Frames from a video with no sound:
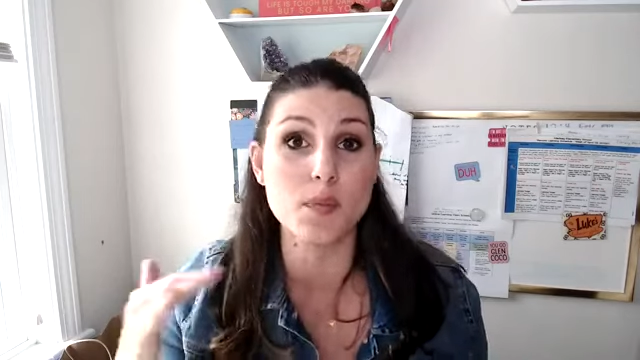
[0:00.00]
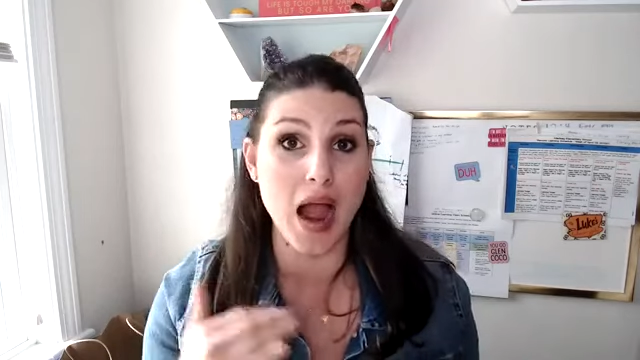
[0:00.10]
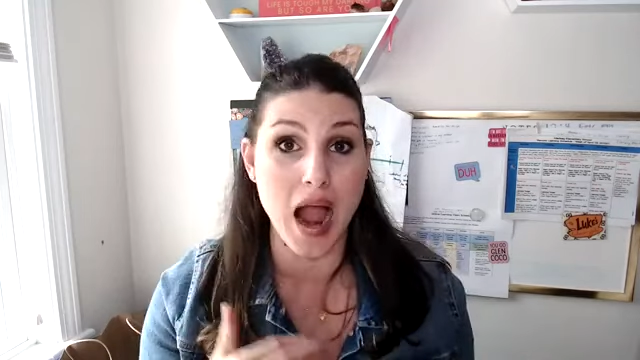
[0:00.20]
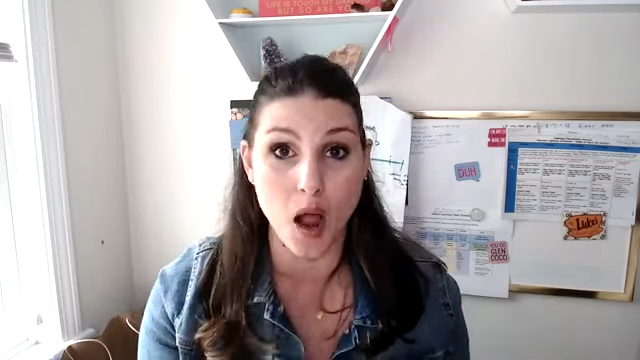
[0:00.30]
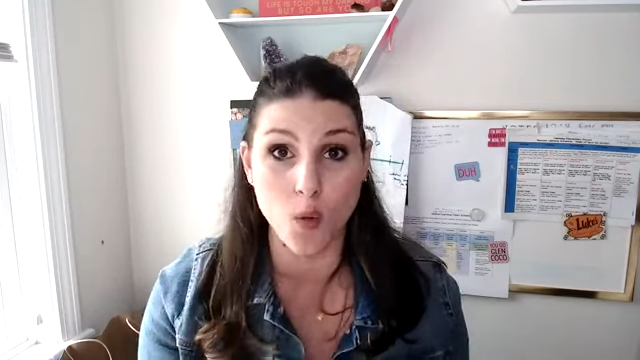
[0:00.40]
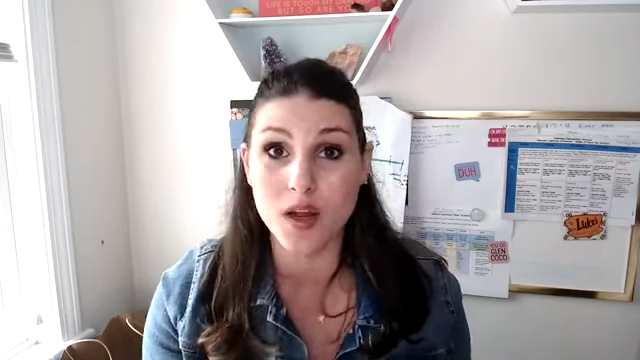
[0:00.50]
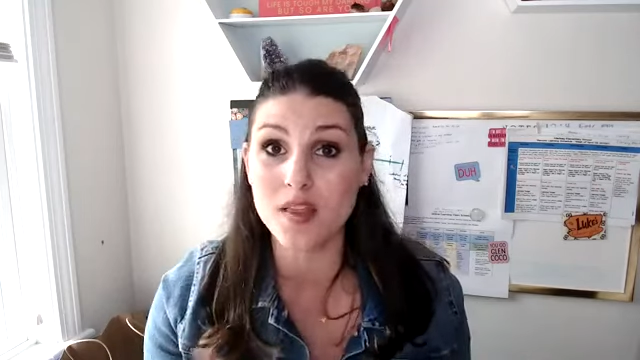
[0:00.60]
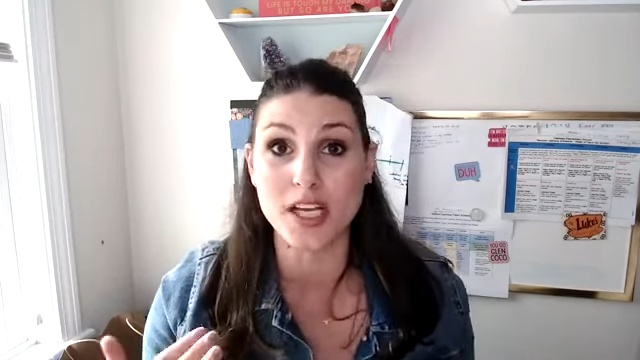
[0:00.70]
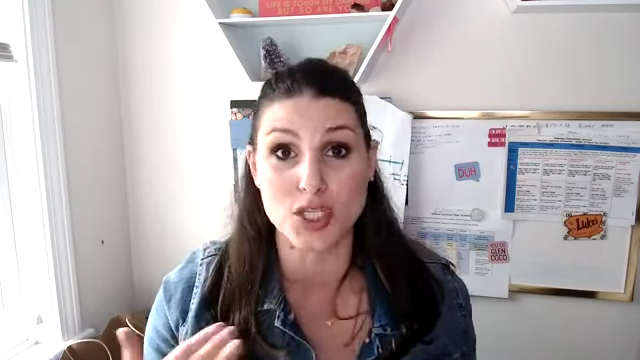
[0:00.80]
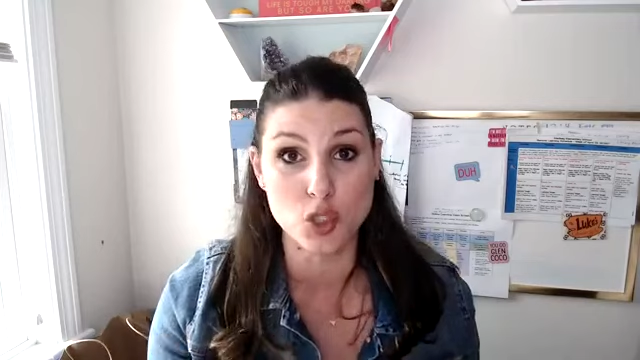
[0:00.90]
power
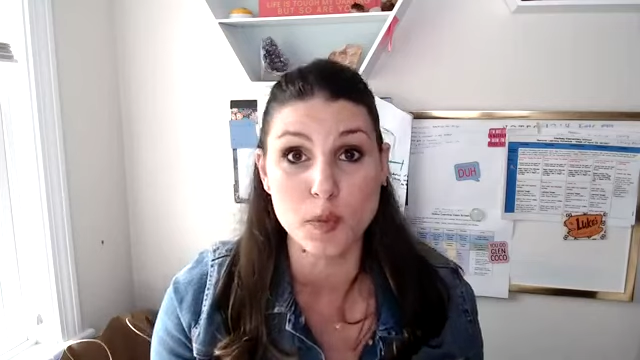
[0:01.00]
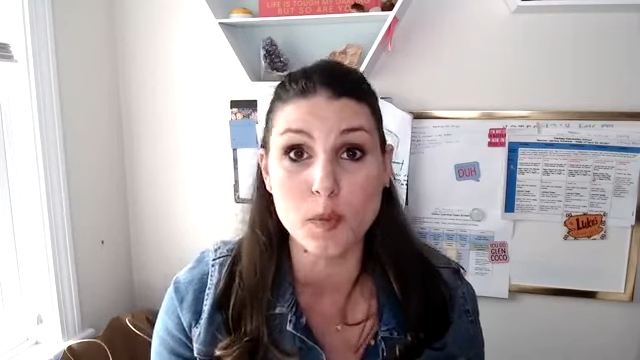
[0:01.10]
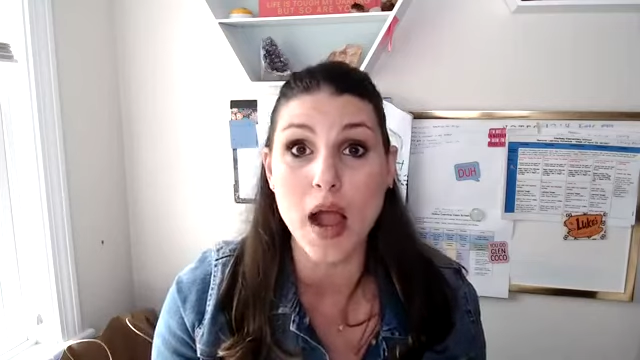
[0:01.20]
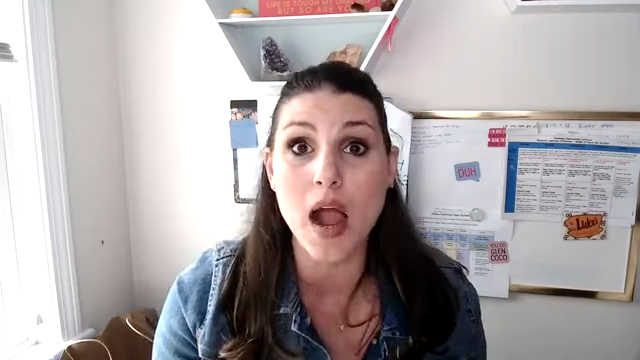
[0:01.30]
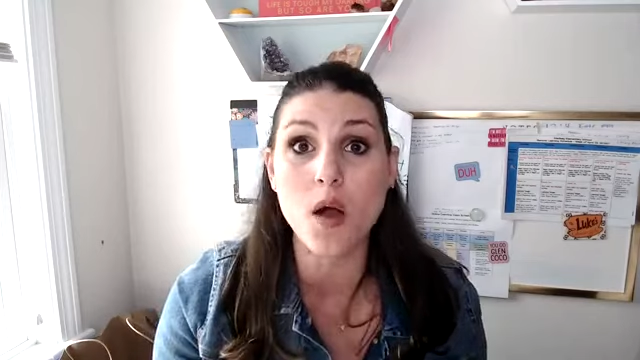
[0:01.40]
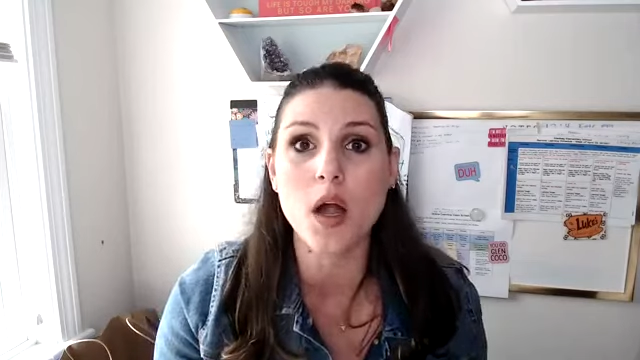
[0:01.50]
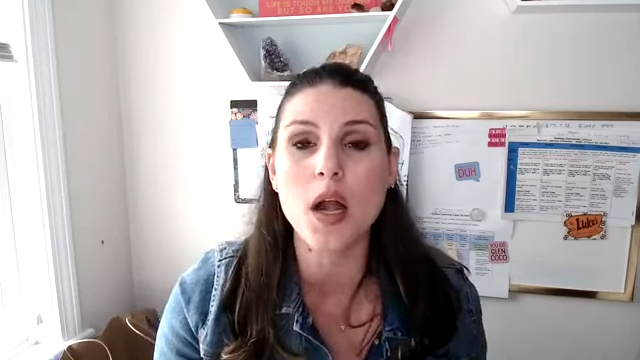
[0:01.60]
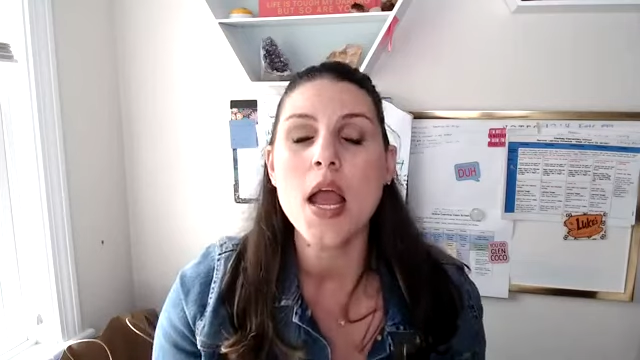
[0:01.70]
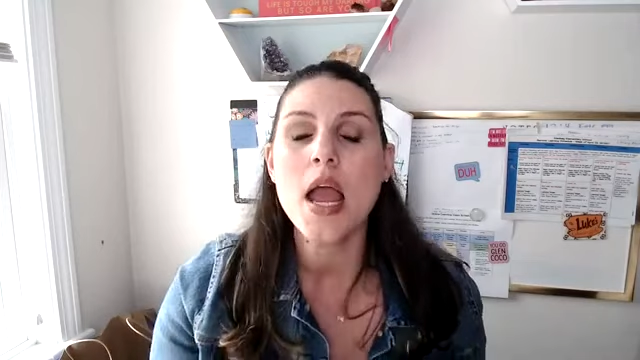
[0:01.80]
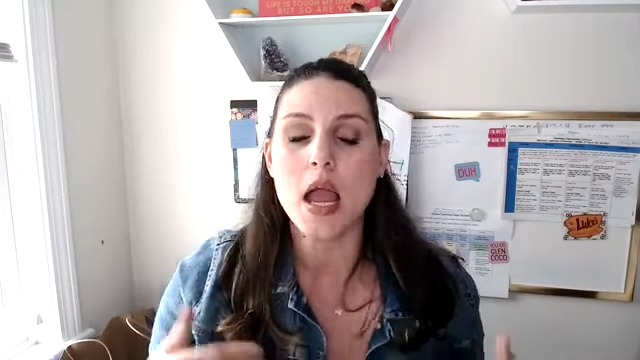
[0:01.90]
like a superpower
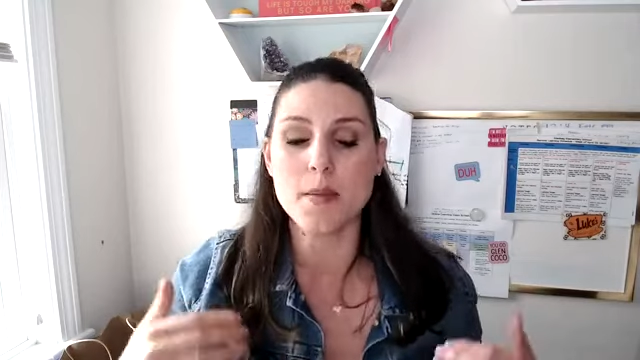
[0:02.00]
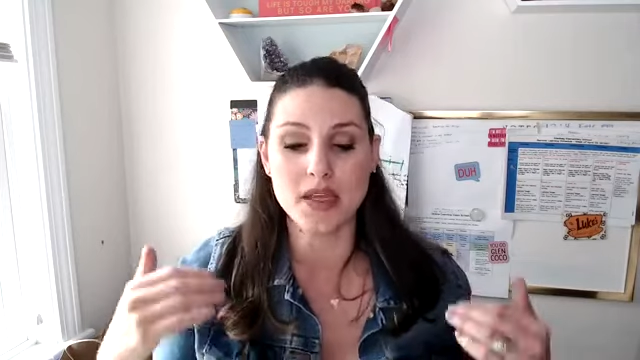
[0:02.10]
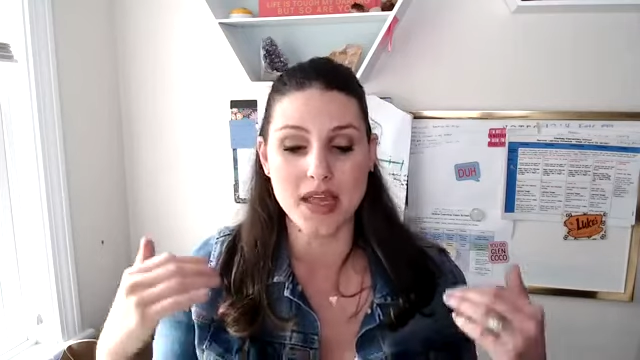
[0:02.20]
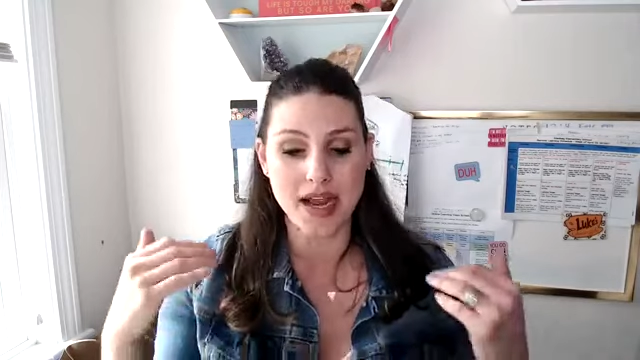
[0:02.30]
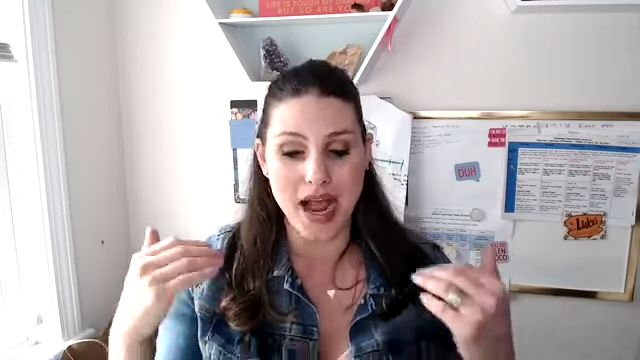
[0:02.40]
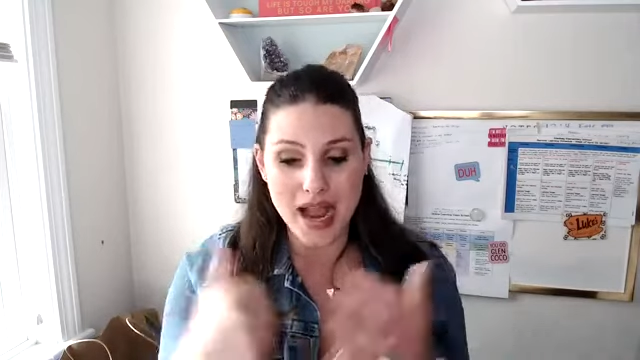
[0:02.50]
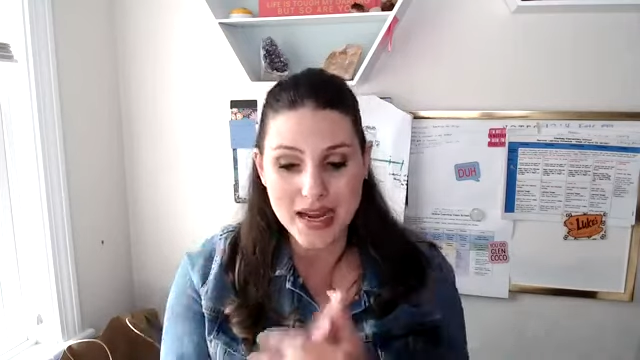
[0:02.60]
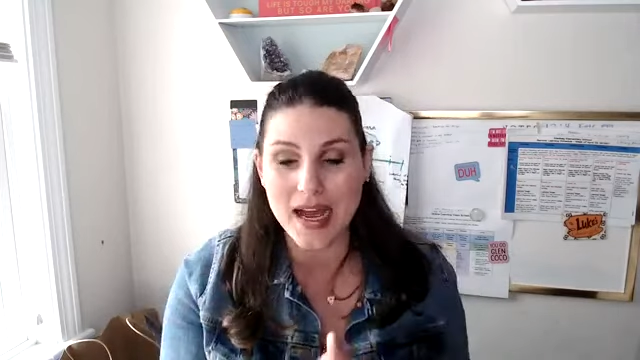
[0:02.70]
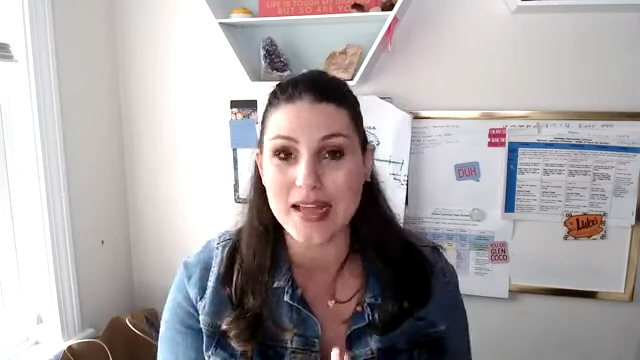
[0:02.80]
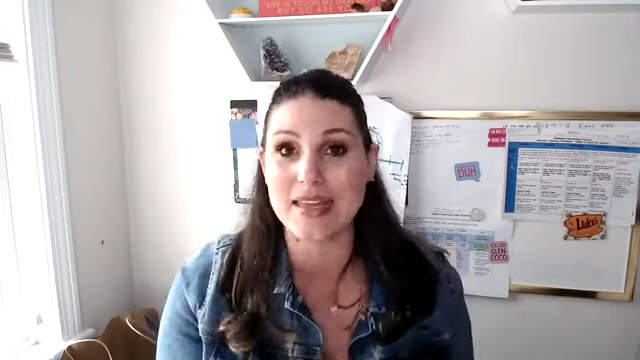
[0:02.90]
and be like, I
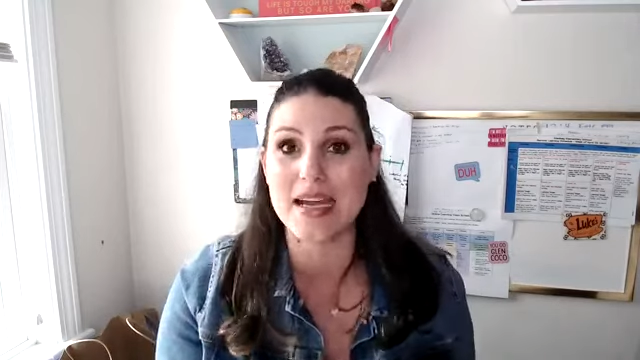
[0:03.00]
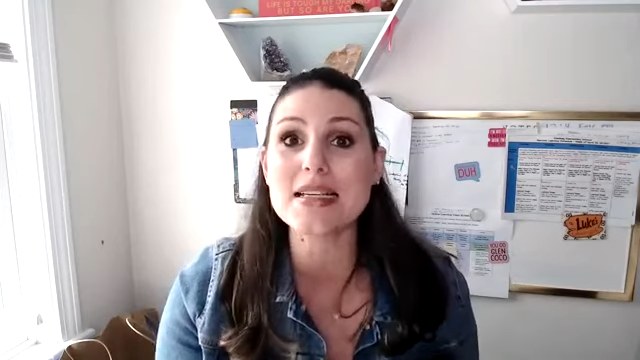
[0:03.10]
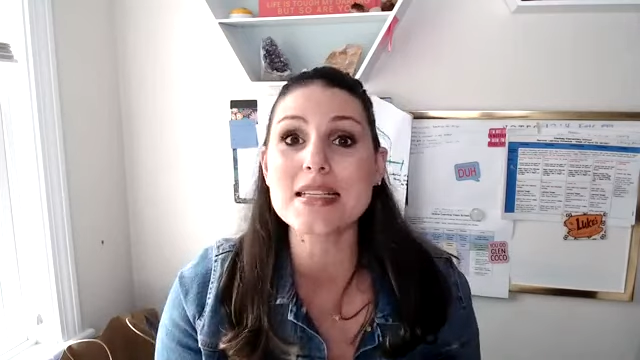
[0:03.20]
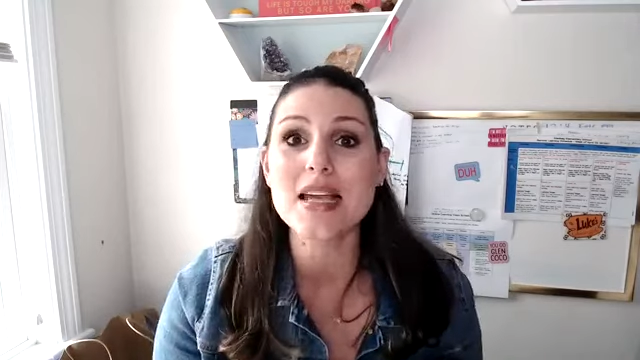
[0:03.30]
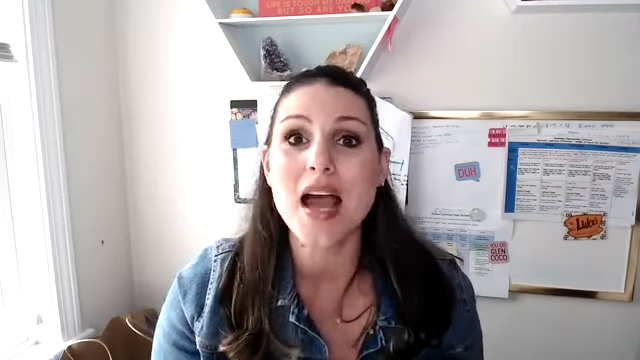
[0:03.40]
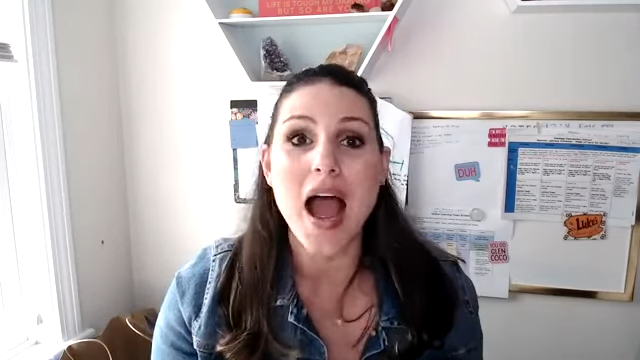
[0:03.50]
got this.